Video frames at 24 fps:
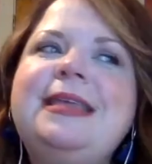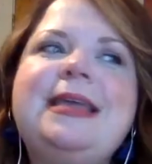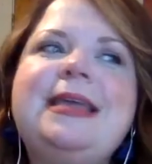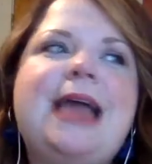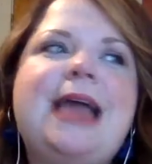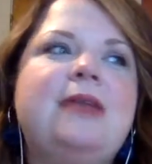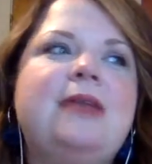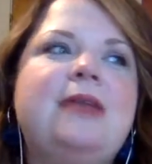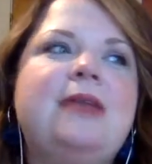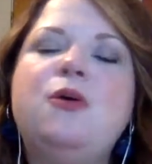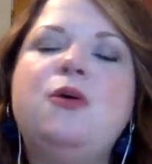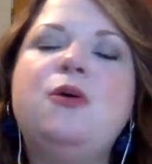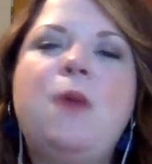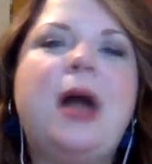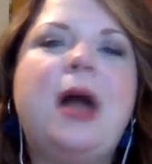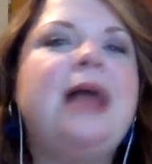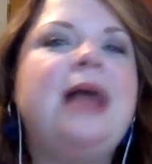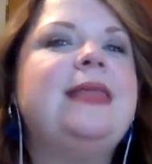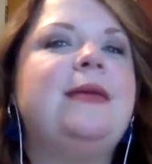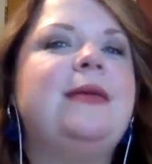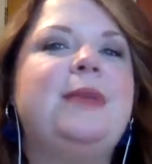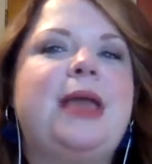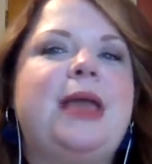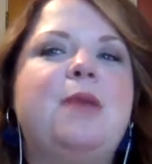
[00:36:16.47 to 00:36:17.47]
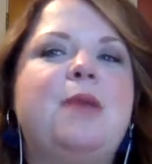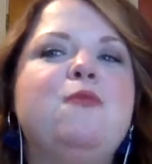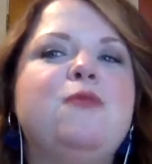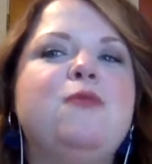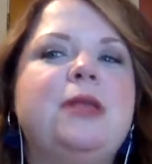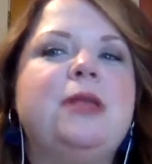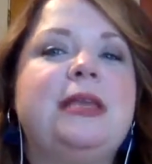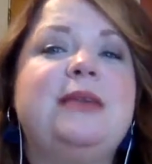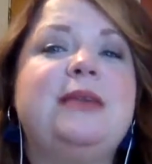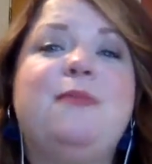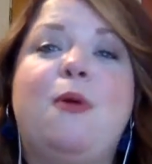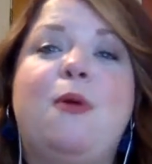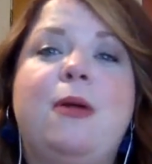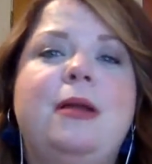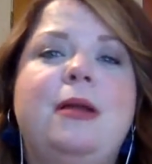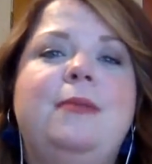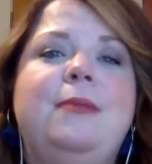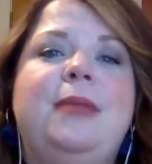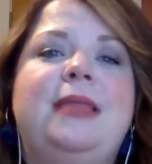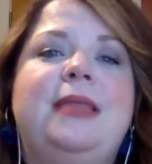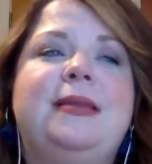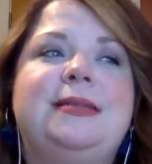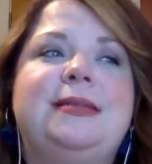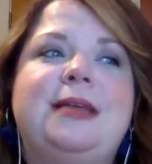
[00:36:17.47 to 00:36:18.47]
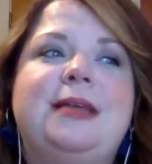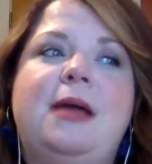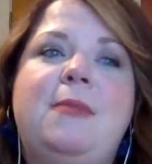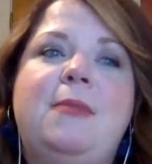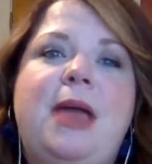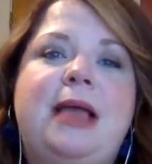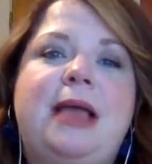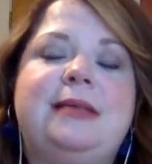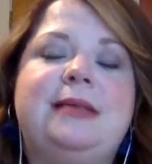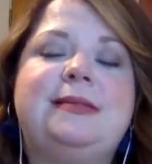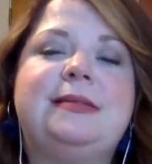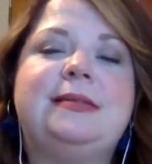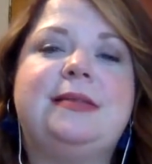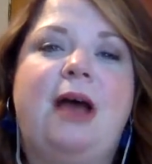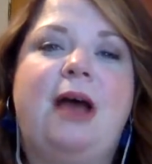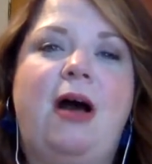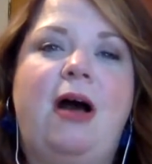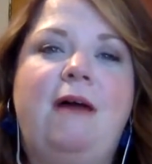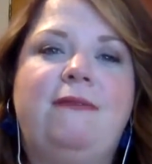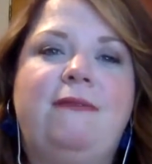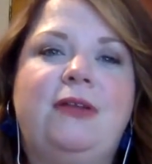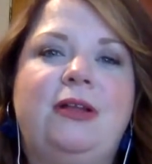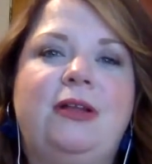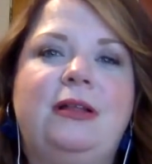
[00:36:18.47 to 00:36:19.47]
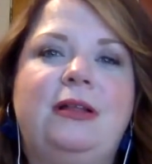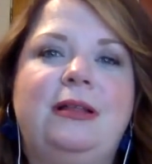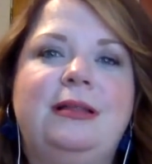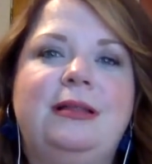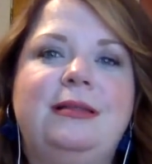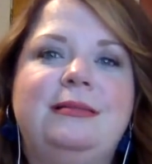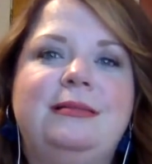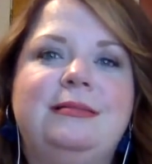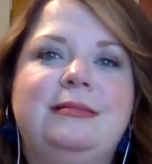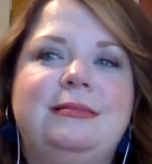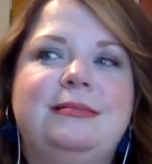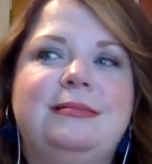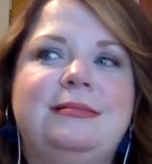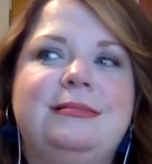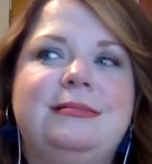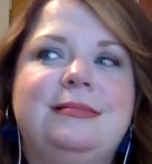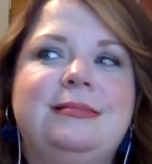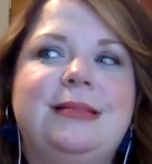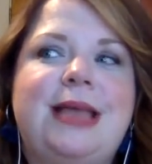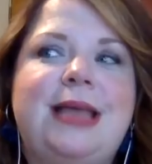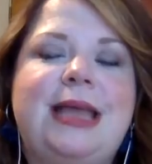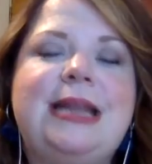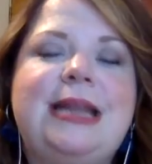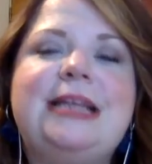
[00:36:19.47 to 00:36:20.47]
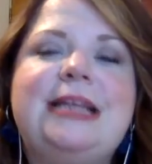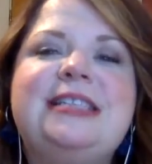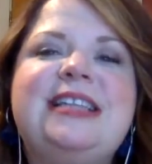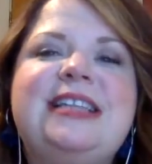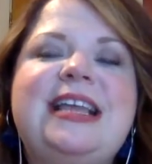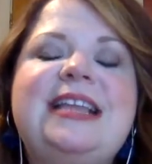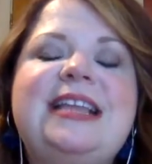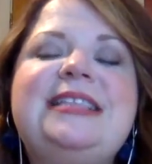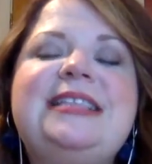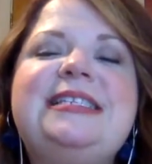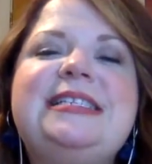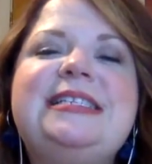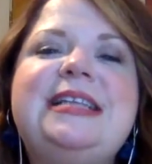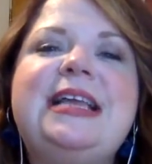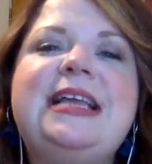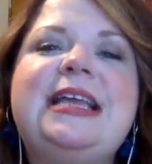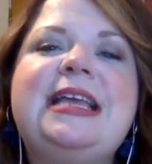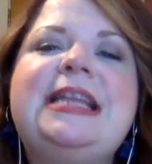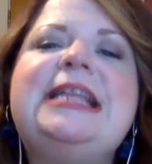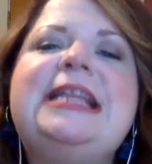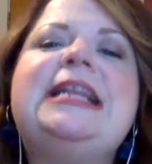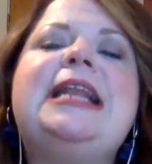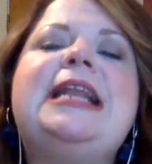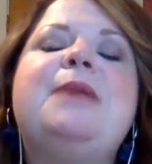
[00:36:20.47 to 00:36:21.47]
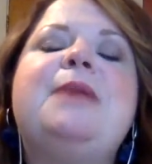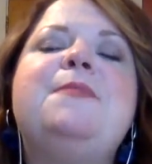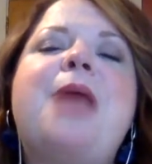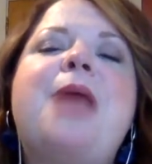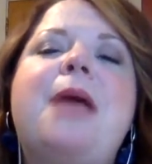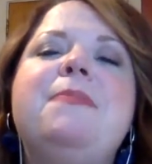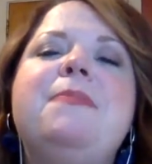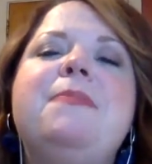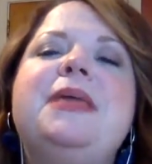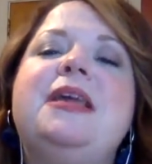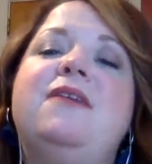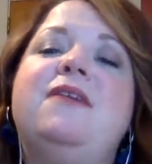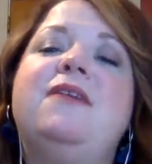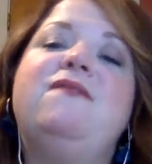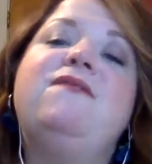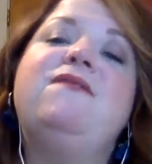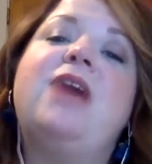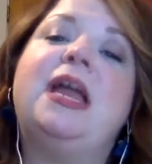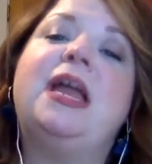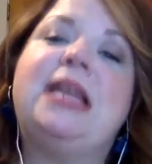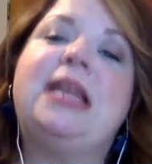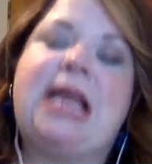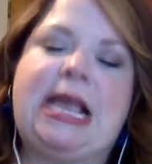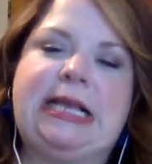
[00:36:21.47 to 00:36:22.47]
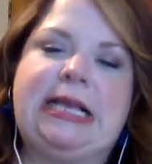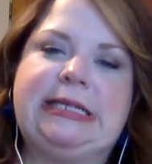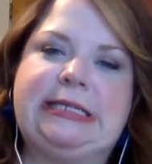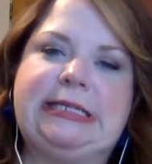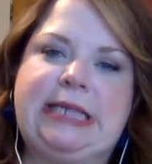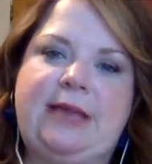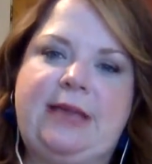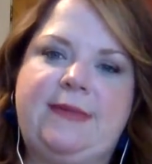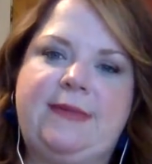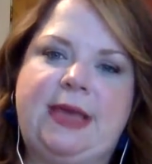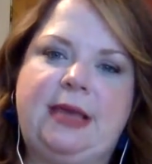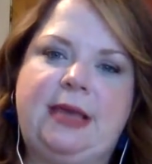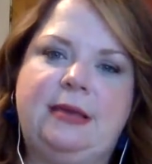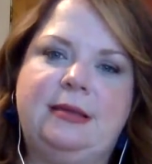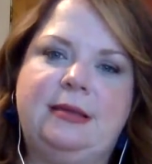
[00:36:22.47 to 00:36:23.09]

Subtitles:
I don't know why that became really important to me, that Tom Hanks is awful. And it ended up not being a fun Thanksgiving.